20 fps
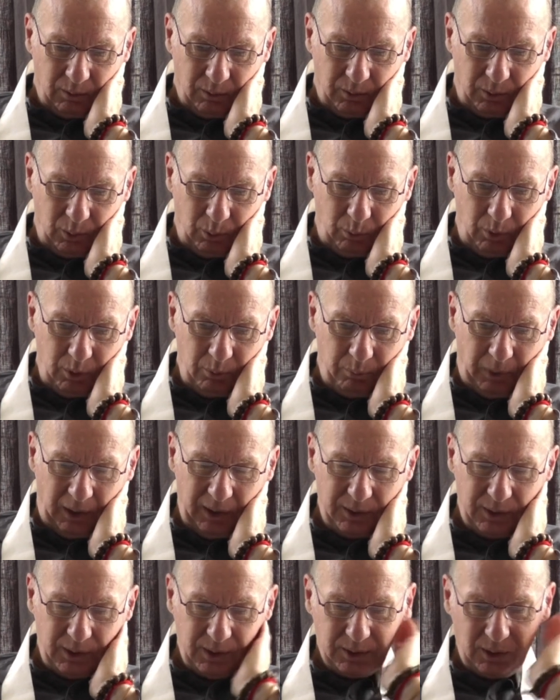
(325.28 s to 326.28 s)
So when
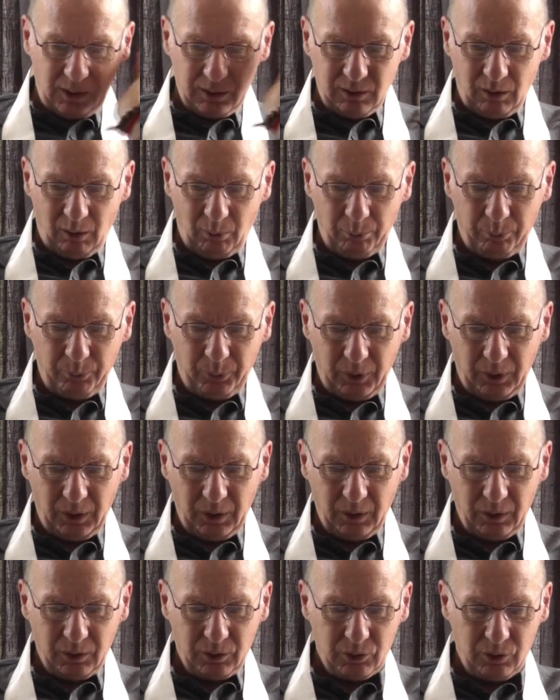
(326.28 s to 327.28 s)
Bhante set up
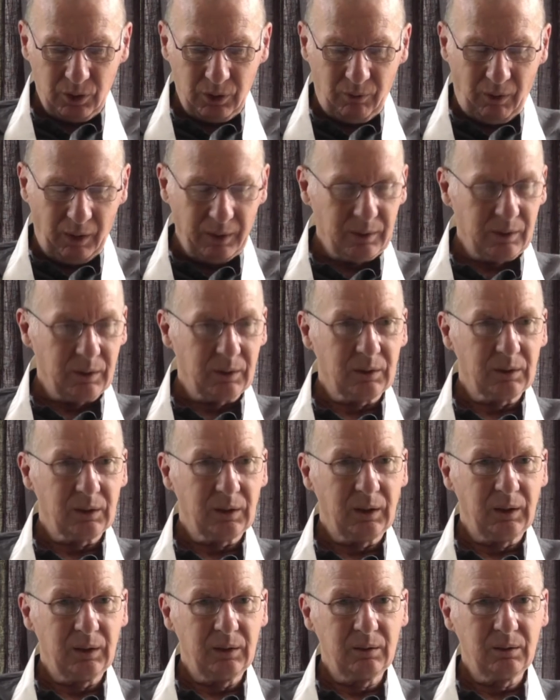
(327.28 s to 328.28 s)
uh,
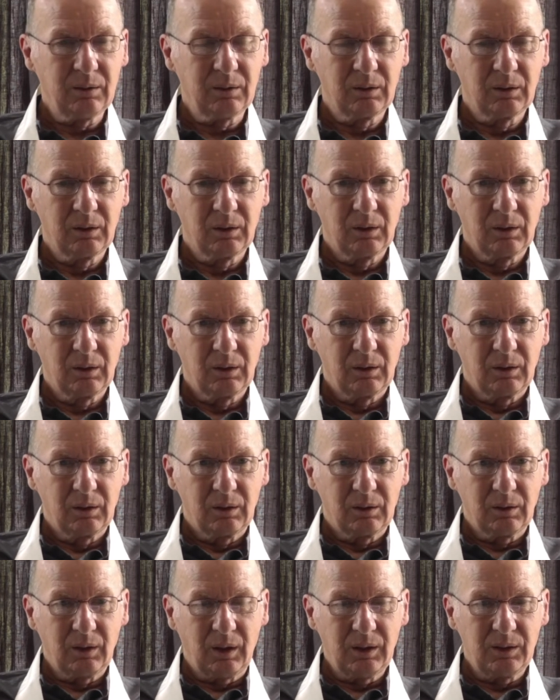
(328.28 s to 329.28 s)
Ratna in
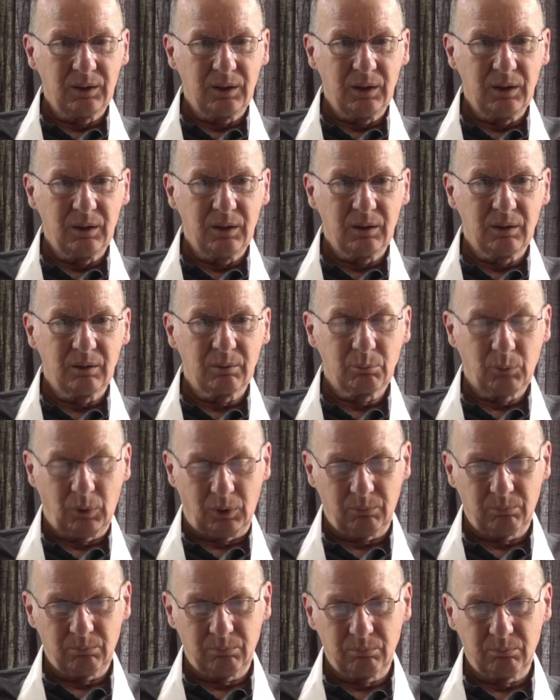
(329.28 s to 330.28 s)
19,
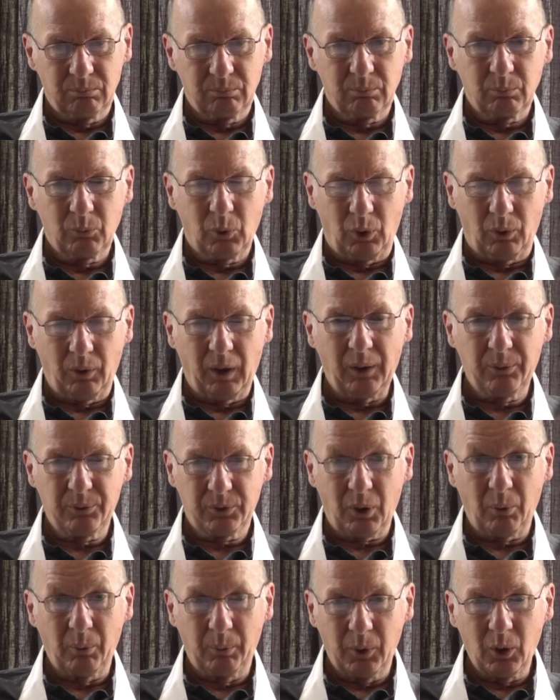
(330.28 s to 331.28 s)
well
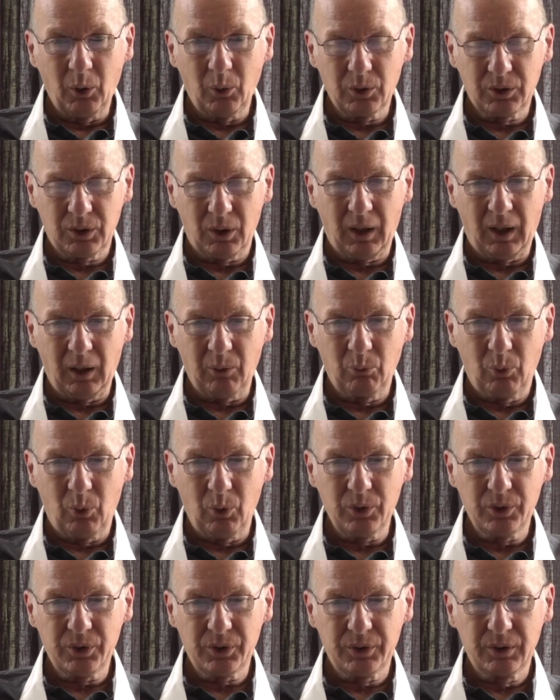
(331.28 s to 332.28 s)
FWO as it then
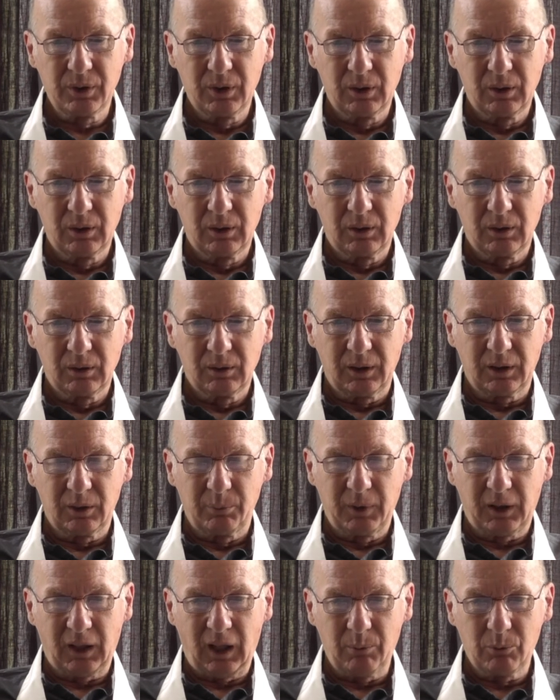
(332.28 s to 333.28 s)
was, that
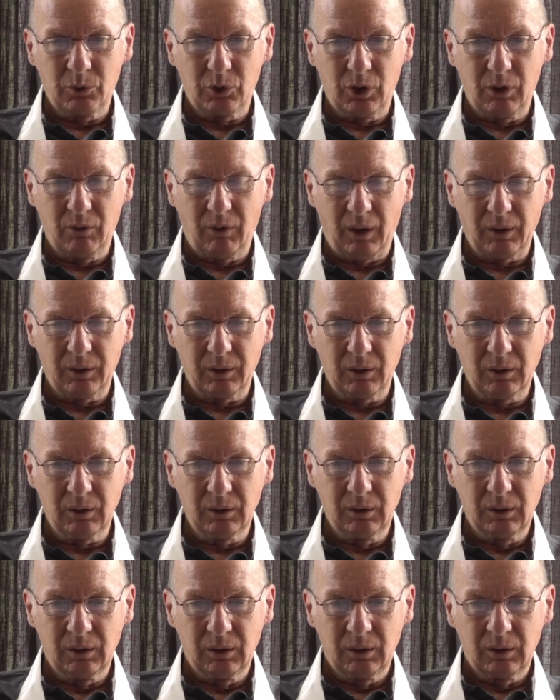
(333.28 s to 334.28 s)
he became Triratna,
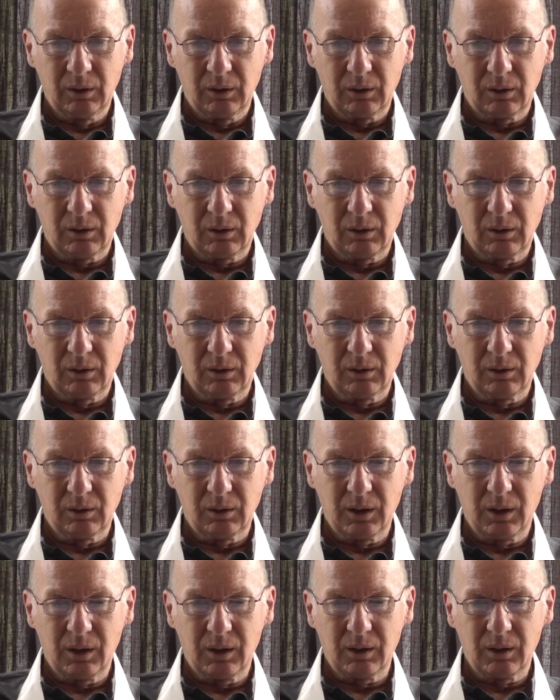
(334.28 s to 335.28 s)

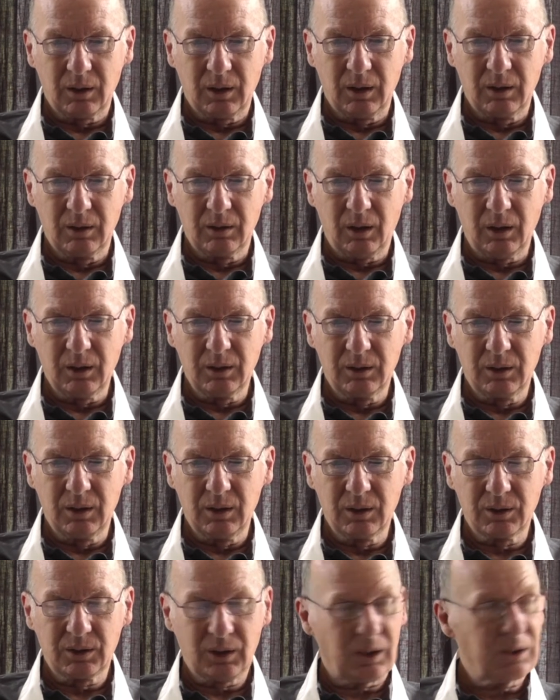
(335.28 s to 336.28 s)
uh, in
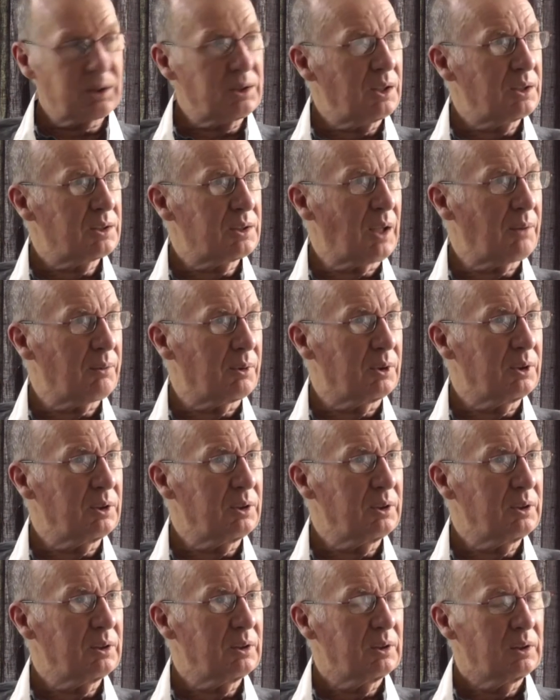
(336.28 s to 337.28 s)
1967.